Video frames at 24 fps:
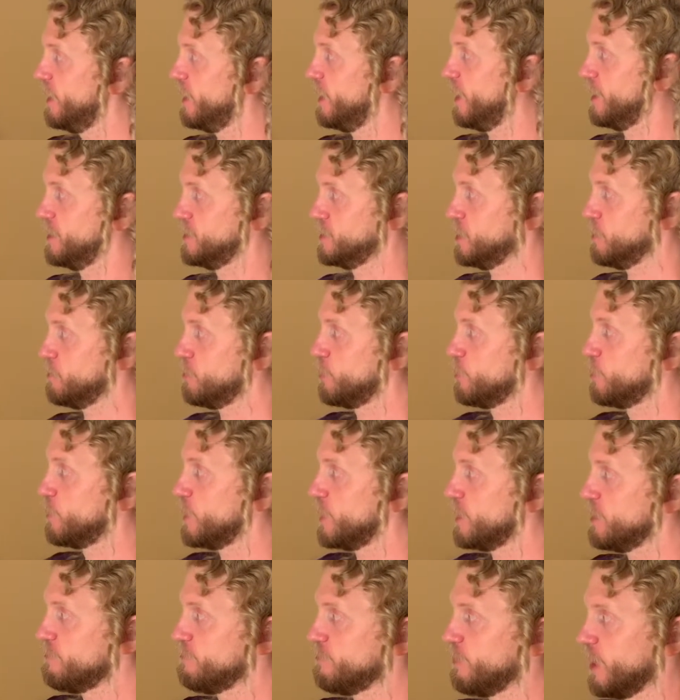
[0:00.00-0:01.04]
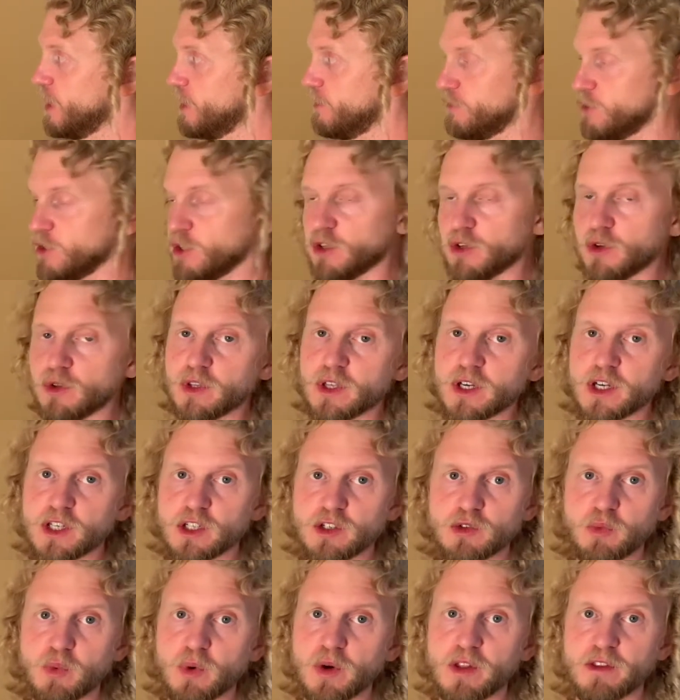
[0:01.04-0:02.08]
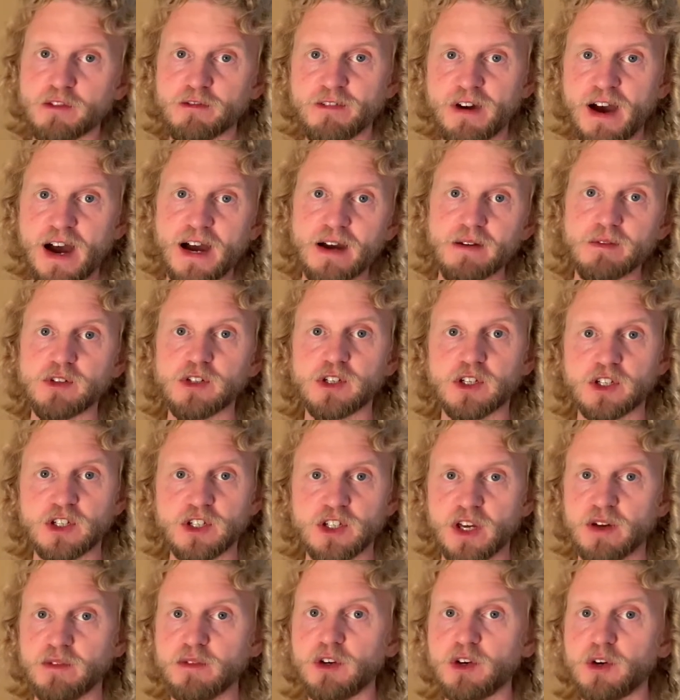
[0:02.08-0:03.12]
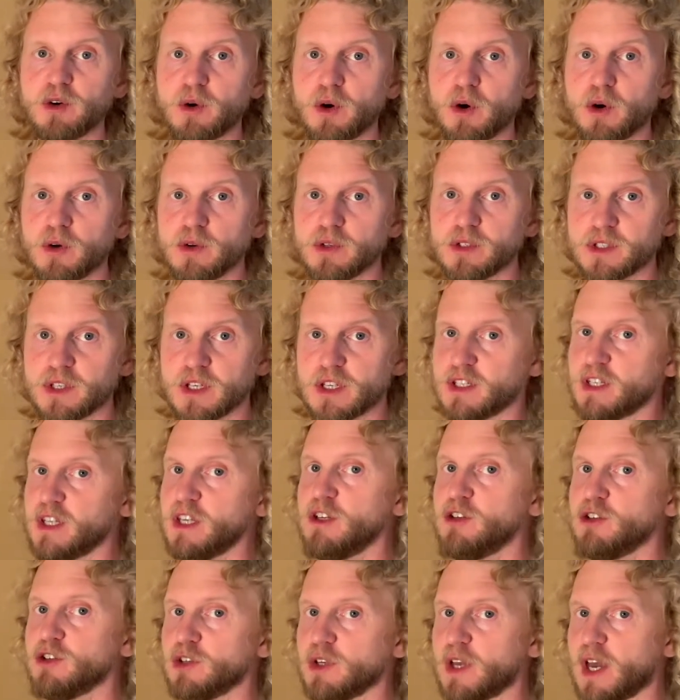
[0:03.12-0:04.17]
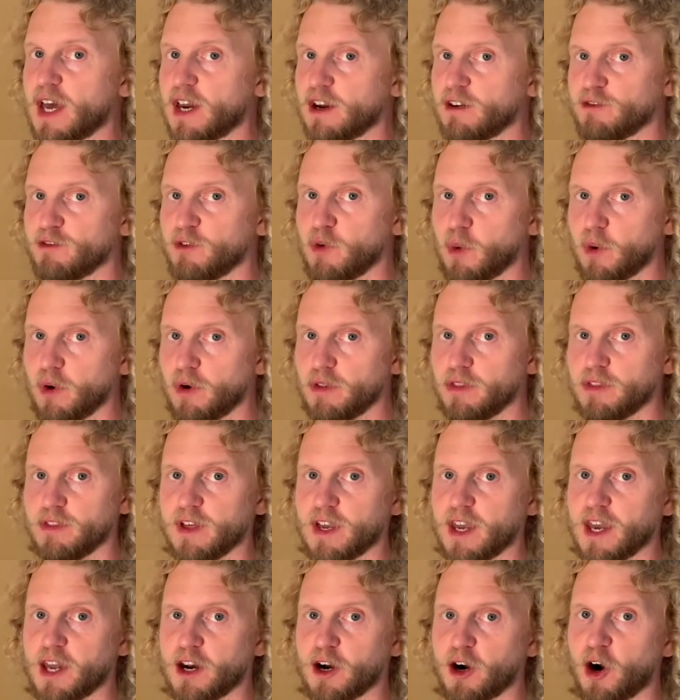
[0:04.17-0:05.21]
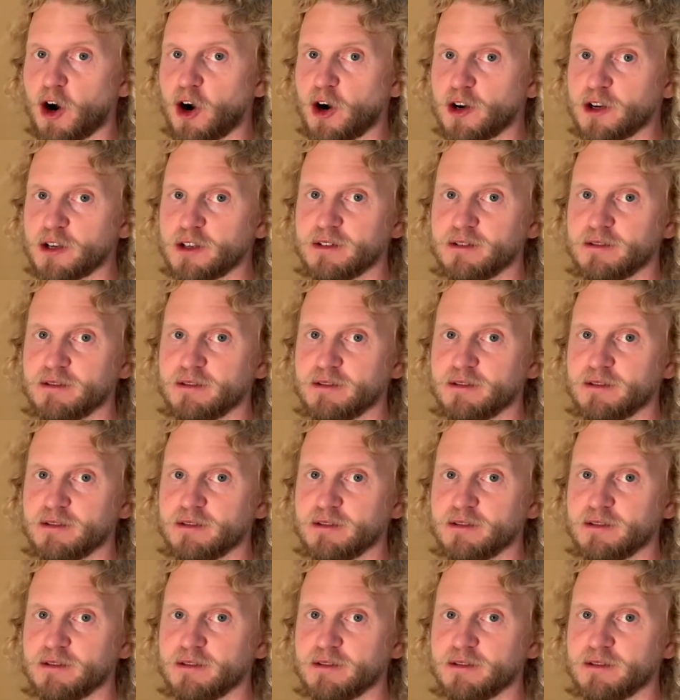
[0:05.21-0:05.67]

Something really fun if you do this with 5, 6, 7-year-olds is they usually add a 4th. They add heart.